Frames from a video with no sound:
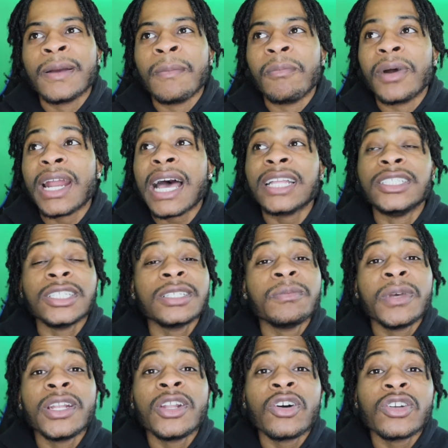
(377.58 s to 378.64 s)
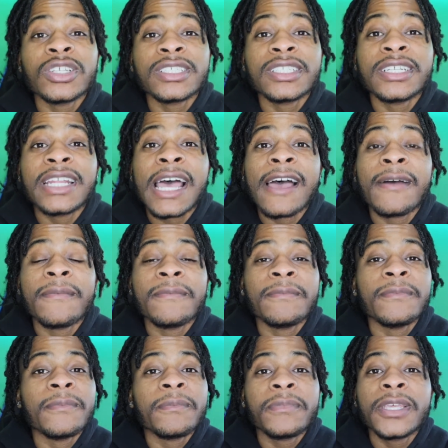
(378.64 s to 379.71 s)
but I just been noticing that
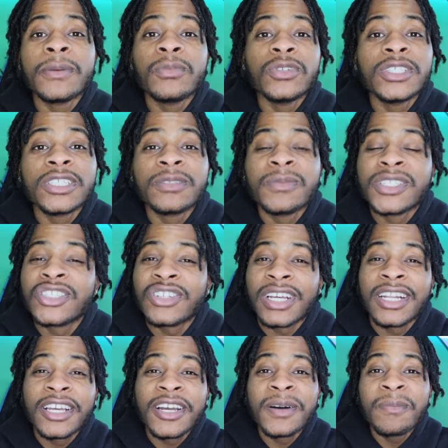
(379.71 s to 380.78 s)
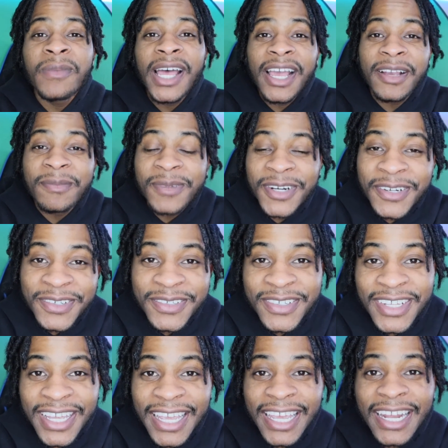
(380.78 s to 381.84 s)
people just been trying to come back, bro.
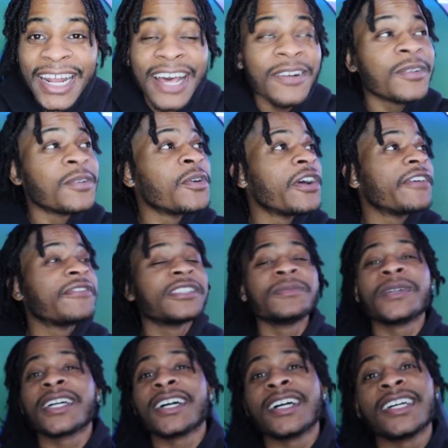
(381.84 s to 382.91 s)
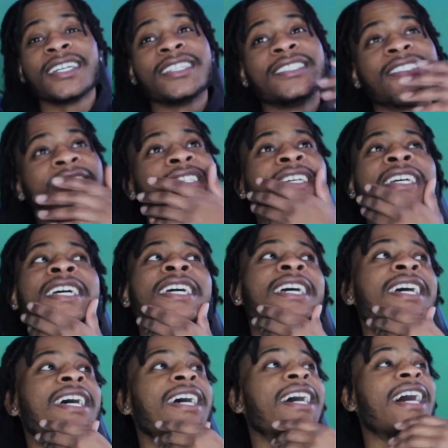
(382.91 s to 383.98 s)
And I don't know if it's because
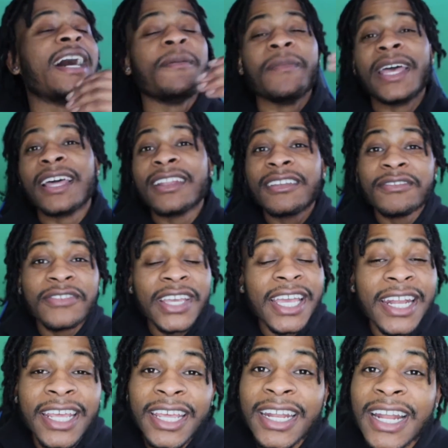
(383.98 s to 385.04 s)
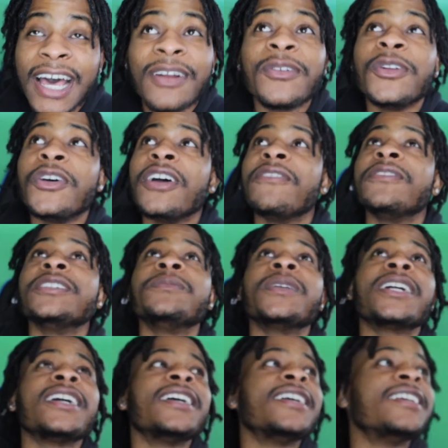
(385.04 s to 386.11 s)
I'm elevating. I don't know if it's
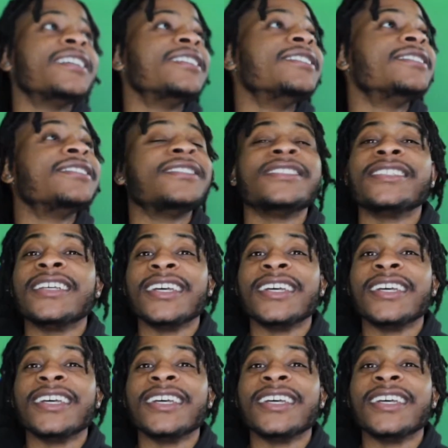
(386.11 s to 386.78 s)
because